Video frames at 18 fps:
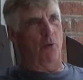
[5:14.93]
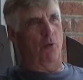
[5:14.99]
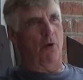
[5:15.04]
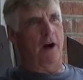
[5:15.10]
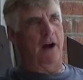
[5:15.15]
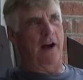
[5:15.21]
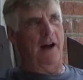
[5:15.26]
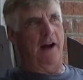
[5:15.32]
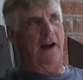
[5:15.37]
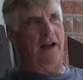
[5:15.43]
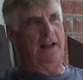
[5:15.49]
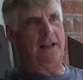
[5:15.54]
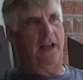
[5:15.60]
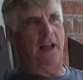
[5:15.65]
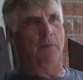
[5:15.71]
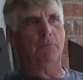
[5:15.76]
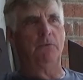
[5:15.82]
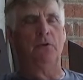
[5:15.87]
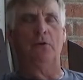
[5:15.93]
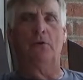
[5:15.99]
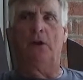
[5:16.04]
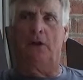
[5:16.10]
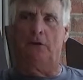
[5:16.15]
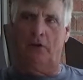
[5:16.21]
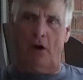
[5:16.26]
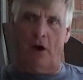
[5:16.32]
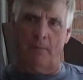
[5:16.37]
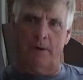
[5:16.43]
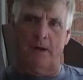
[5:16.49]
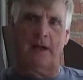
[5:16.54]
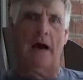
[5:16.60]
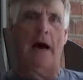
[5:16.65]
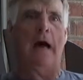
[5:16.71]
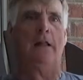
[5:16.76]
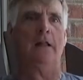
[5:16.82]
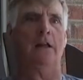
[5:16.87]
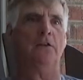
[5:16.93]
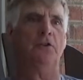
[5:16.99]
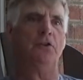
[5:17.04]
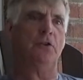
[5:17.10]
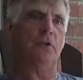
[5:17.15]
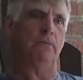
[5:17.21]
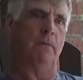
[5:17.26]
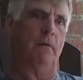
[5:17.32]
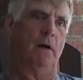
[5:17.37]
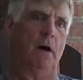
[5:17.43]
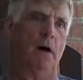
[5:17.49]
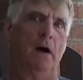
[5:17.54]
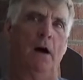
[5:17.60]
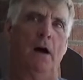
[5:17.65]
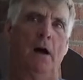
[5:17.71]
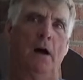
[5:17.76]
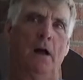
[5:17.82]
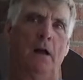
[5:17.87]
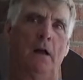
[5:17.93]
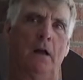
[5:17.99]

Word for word: so uh, I came to Catawba College uh-huh.